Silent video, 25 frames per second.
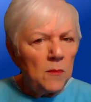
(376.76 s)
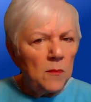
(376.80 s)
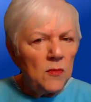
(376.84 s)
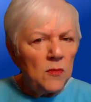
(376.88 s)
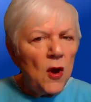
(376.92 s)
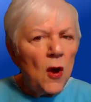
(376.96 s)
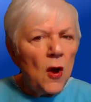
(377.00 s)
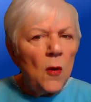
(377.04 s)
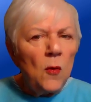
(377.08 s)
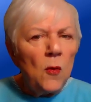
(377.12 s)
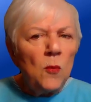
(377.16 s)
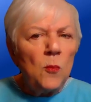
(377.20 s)

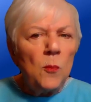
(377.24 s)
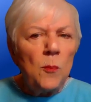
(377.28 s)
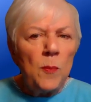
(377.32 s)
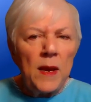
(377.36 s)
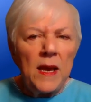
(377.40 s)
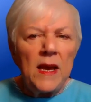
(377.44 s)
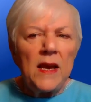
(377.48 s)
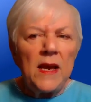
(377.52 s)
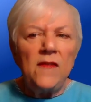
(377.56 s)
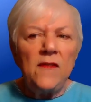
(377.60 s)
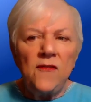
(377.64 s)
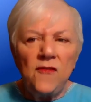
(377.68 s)
don't
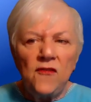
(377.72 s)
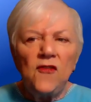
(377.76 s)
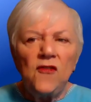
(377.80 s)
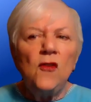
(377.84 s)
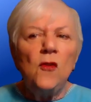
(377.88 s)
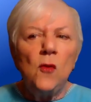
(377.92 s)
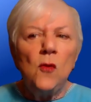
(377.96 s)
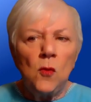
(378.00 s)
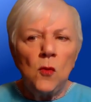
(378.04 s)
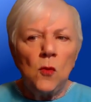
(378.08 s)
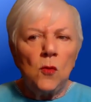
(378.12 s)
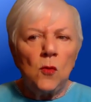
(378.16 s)
be
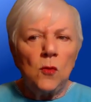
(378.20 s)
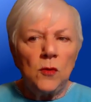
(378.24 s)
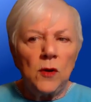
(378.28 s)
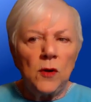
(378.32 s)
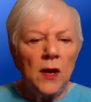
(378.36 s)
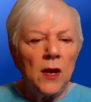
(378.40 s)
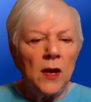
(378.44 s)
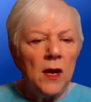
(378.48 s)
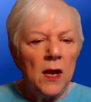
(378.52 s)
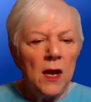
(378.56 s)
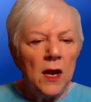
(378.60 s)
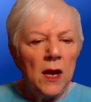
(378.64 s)
fooled
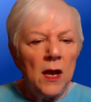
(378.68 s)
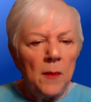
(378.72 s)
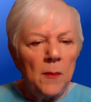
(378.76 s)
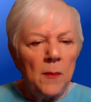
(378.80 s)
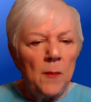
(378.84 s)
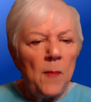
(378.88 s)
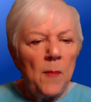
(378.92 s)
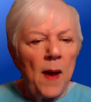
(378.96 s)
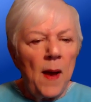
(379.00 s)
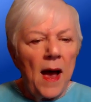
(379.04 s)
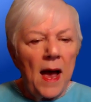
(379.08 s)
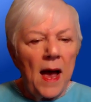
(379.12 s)

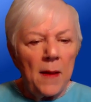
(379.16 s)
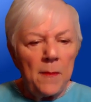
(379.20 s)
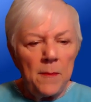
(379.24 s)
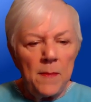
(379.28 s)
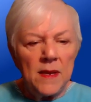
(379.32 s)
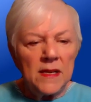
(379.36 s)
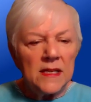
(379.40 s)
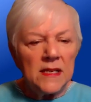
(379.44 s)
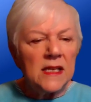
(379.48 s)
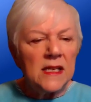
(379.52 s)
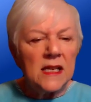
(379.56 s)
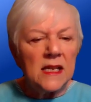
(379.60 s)
by a
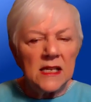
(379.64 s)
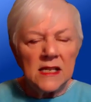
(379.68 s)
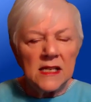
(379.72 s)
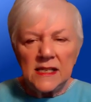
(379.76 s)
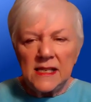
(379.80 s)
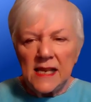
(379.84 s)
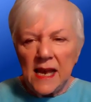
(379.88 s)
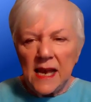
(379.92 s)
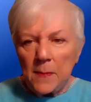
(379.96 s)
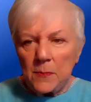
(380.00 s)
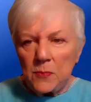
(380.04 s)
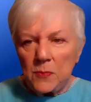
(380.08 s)

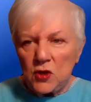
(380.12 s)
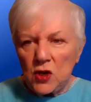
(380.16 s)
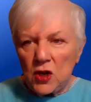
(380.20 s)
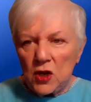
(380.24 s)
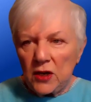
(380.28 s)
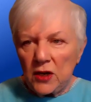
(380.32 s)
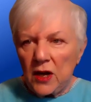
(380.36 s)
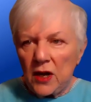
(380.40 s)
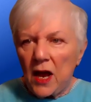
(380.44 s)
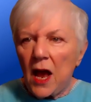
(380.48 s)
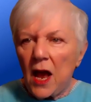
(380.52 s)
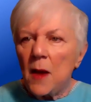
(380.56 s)

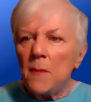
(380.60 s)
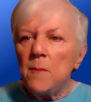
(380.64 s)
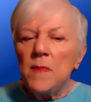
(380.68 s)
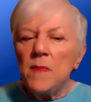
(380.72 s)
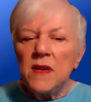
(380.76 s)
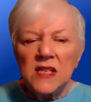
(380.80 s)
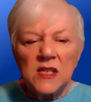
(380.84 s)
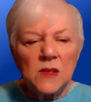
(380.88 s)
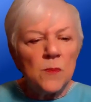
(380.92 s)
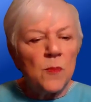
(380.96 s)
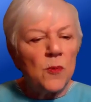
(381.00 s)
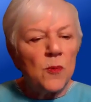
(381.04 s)
misconception, a
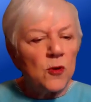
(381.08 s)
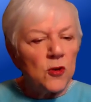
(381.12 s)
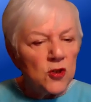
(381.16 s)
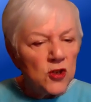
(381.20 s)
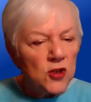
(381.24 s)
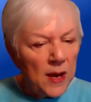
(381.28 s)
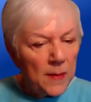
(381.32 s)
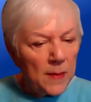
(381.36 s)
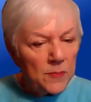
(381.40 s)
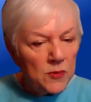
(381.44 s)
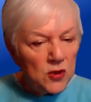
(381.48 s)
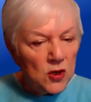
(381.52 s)

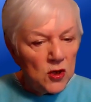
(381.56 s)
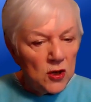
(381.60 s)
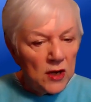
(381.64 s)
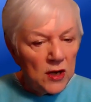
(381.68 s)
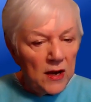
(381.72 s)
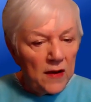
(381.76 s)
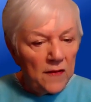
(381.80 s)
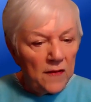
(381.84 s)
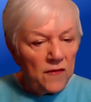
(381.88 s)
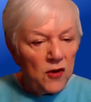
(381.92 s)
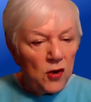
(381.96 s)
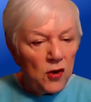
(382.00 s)
misperception,
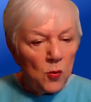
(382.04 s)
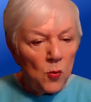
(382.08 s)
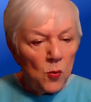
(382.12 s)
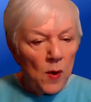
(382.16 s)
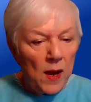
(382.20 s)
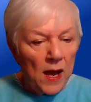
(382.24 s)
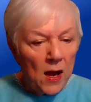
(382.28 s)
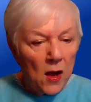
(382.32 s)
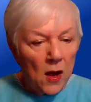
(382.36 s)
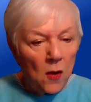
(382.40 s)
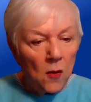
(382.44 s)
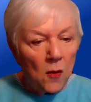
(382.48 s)
if you
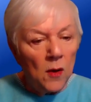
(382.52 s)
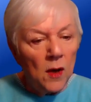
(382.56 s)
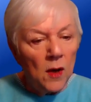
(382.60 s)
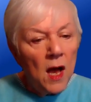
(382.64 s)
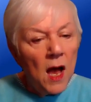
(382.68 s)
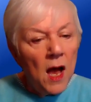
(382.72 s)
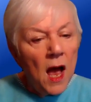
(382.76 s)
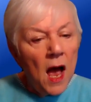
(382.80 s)
will.